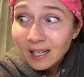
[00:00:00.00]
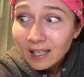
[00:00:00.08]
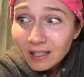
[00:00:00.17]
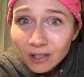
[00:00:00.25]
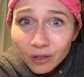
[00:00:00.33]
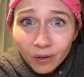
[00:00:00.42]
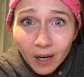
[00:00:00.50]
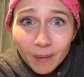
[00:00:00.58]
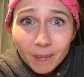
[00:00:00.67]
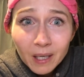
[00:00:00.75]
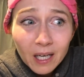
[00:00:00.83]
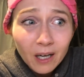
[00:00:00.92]
on
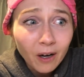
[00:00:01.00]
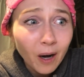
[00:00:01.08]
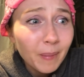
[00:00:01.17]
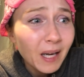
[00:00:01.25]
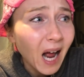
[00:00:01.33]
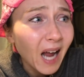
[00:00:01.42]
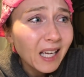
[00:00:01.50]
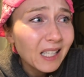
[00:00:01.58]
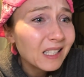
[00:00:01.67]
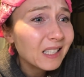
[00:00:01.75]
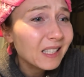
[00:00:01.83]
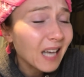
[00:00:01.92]
Instagram in here. I mean, I
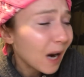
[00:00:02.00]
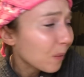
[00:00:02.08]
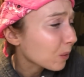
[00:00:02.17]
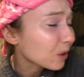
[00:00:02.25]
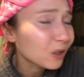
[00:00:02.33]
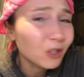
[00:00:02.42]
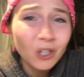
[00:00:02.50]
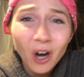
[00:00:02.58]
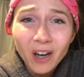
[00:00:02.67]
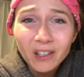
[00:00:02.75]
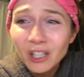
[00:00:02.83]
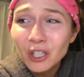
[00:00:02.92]
can downward
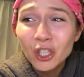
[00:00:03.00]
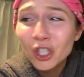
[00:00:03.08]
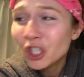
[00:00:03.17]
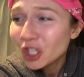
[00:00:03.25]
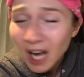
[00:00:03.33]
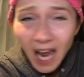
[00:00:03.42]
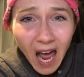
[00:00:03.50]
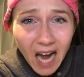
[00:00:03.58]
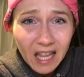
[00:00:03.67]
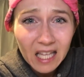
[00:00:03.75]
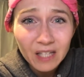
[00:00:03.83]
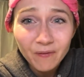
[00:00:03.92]
dog the shit out
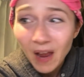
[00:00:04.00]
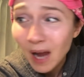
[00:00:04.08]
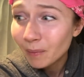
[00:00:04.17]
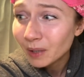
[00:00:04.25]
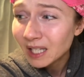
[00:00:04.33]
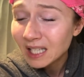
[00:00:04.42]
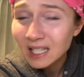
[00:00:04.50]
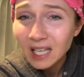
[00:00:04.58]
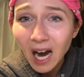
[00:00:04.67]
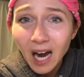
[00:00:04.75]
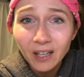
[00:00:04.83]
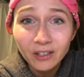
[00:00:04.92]
of this van with these
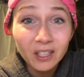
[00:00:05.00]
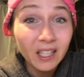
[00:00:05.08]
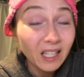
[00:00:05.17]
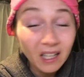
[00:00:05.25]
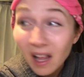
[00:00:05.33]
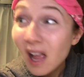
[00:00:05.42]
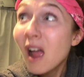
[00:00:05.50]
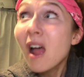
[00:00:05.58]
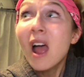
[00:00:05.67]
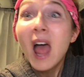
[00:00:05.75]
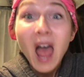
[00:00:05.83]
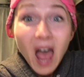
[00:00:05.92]
tiles. Like,
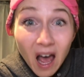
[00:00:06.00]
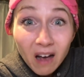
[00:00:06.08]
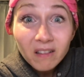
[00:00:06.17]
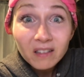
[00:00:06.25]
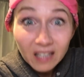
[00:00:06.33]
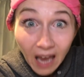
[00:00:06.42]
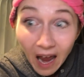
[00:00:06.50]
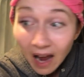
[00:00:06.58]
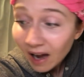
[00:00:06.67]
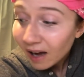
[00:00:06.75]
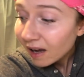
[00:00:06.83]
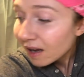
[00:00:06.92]
hell yeah.